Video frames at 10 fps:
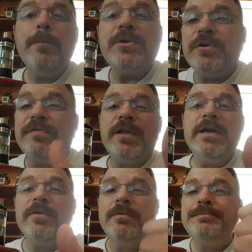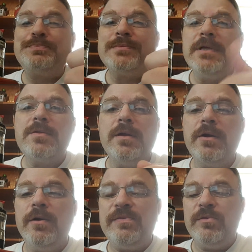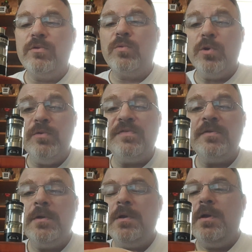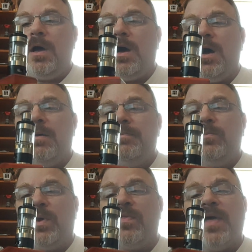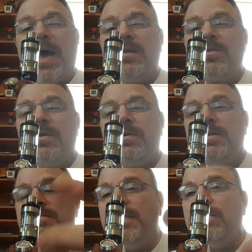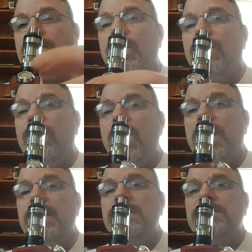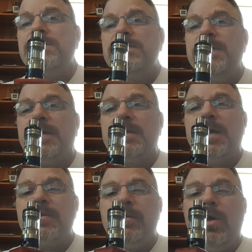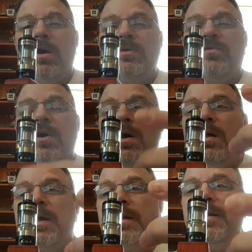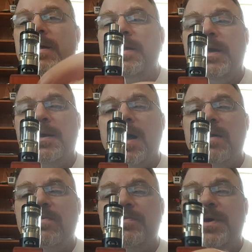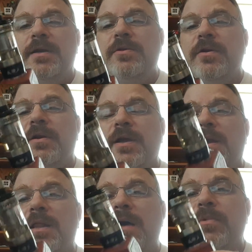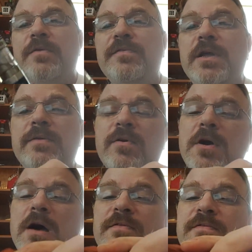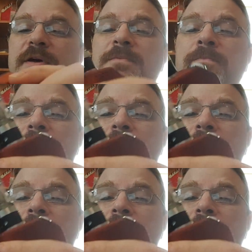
but your flavor is going to go through the roof with that. So you're going to, lower wattage, take a nice long draw, get a good hit off of it, and you're going to get a lot more flavor off of it